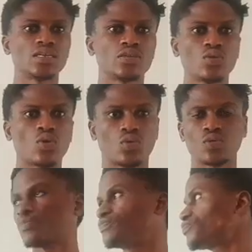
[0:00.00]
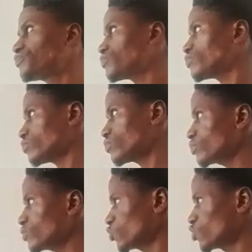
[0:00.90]
his law.
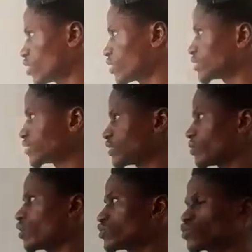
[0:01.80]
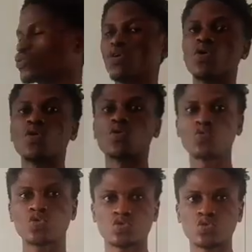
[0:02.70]
Alright, that is about
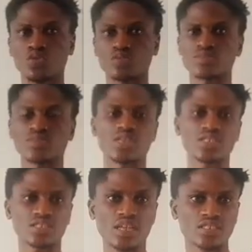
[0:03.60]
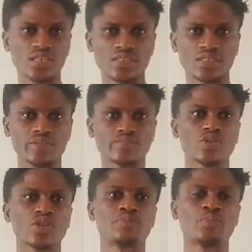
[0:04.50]
Hooke's law. It states that
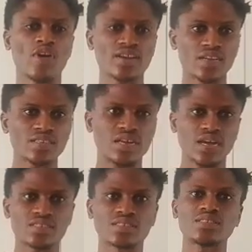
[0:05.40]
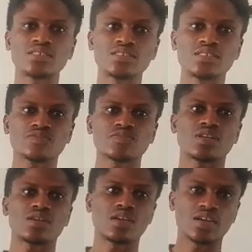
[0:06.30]
provided that the
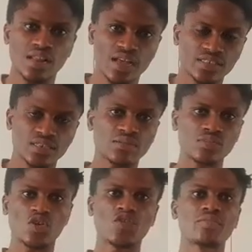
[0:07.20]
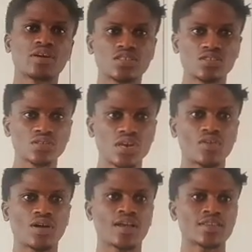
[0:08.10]
elastic limit of a
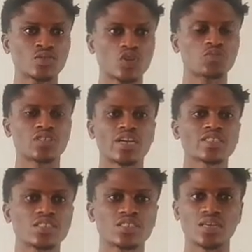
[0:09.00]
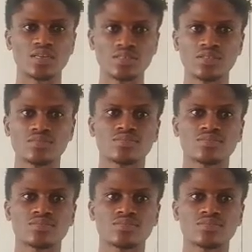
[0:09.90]
material has not been exceeded,